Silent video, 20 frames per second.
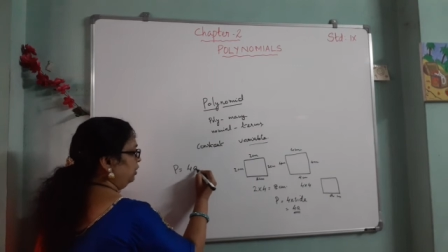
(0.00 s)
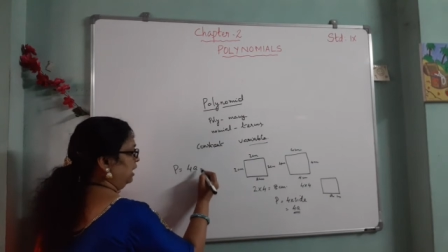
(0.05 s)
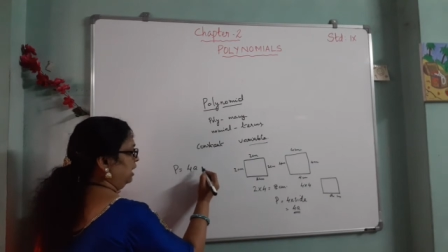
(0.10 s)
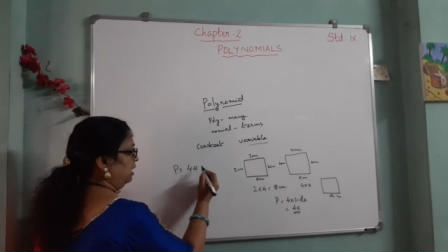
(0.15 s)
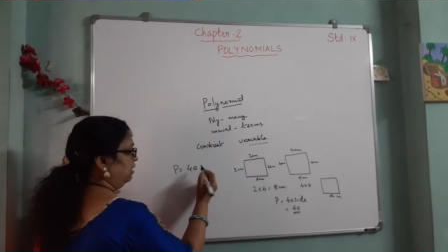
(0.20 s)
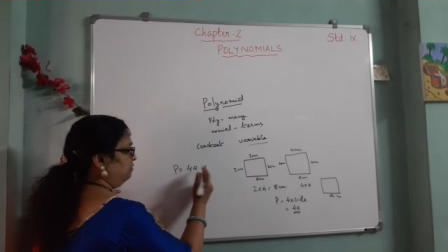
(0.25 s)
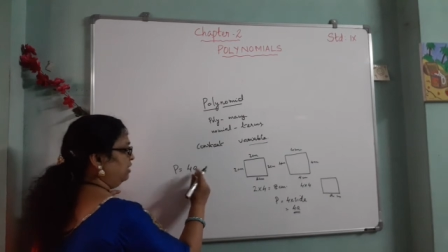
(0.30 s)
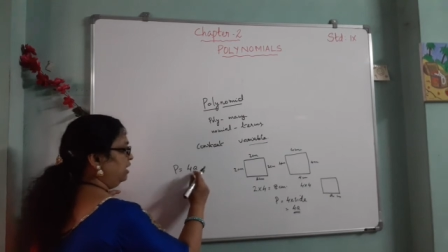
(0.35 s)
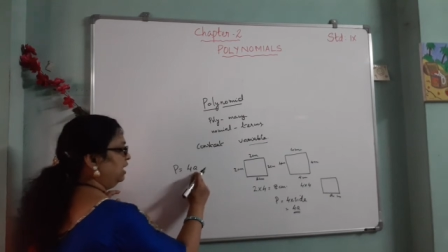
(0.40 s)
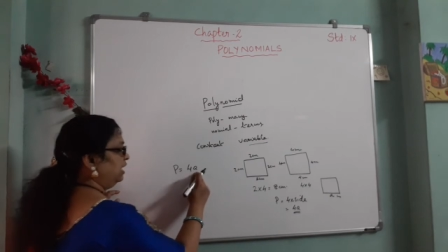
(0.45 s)

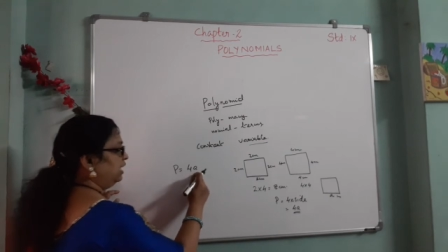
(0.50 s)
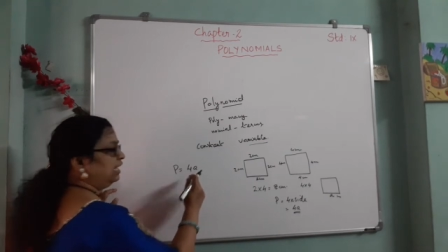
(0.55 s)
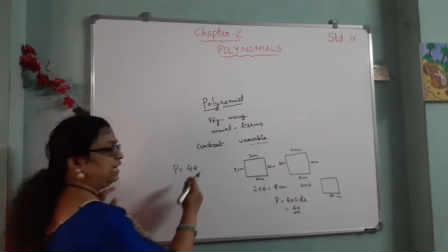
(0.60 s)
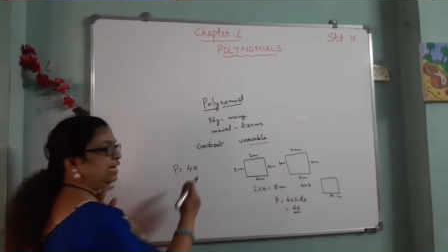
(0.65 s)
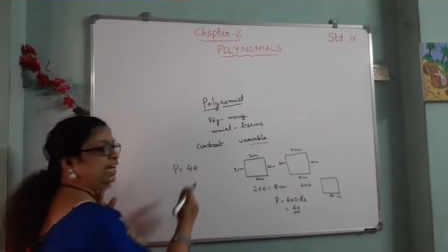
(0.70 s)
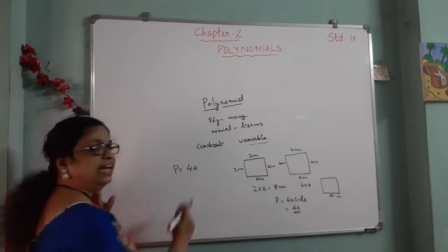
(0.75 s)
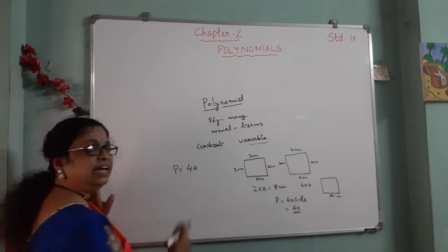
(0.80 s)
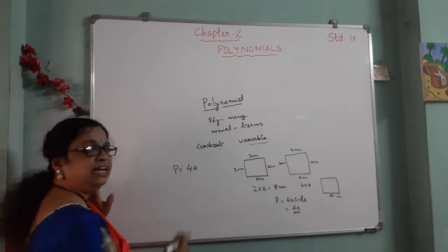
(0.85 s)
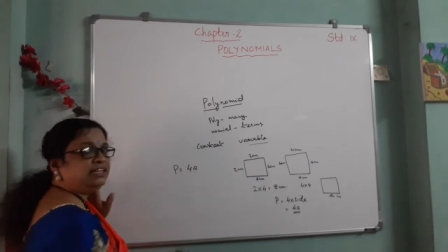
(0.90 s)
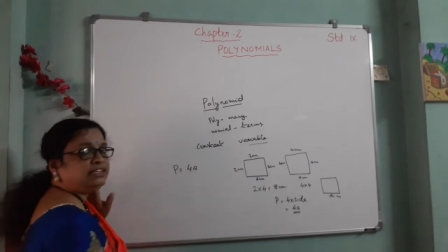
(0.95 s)
a, where
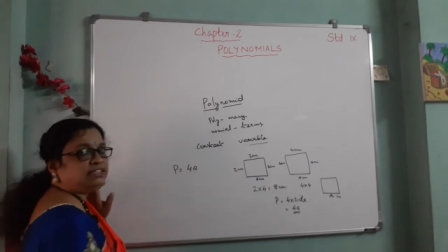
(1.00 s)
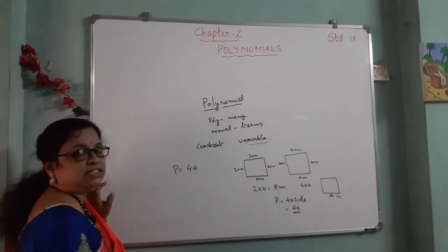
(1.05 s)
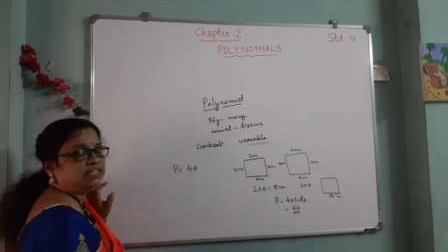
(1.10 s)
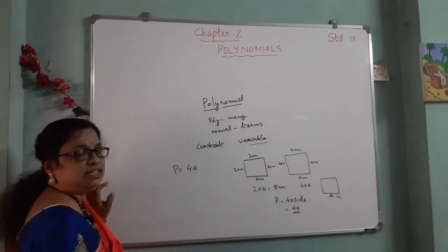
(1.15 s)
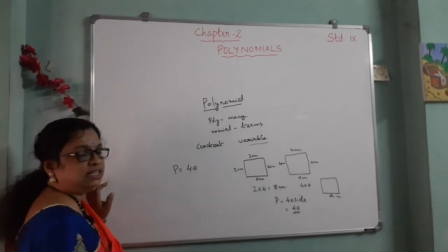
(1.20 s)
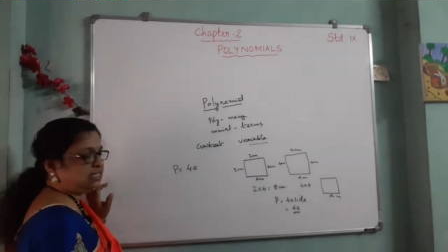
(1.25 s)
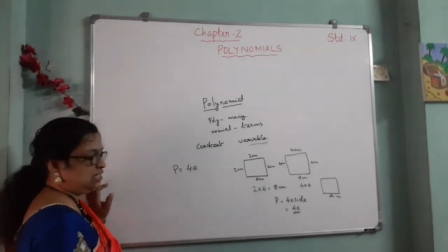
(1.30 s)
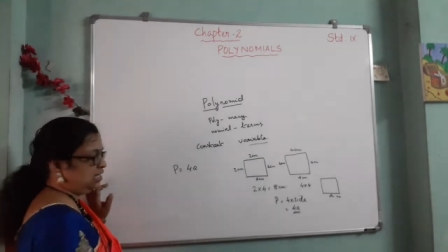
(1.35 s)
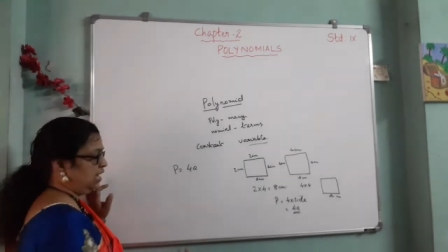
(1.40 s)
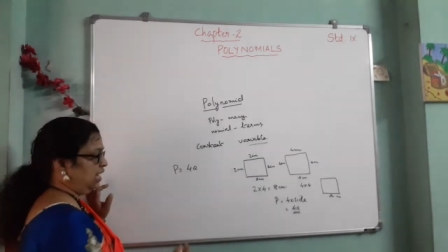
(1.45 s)
a is
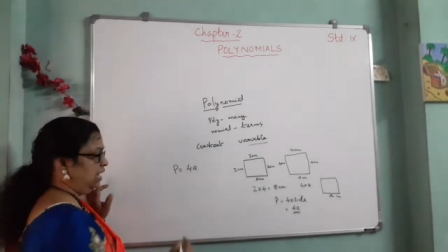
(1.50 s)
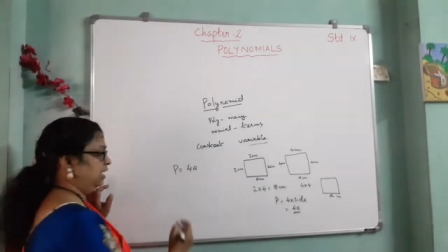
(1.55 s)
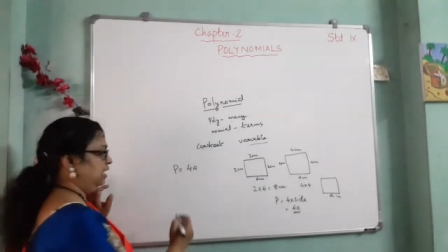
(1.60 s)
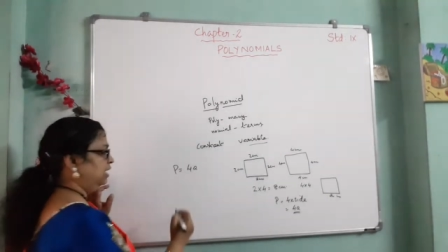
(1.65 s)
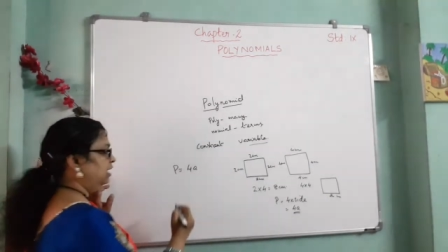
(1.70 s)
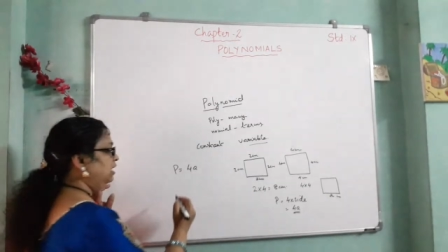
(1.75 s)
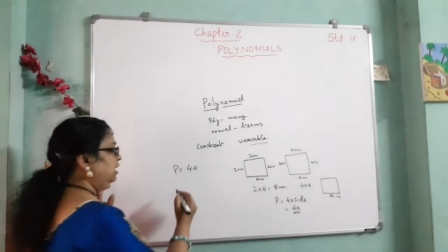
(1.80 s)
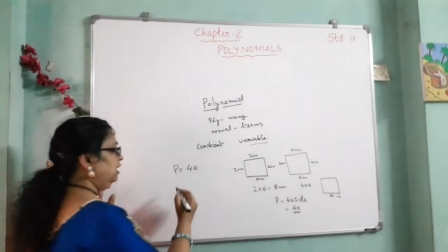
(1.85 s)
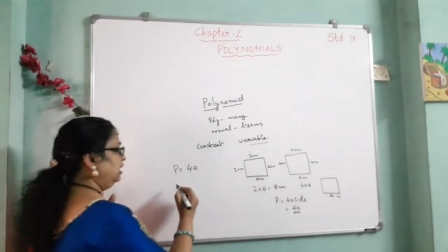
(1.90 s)
the side.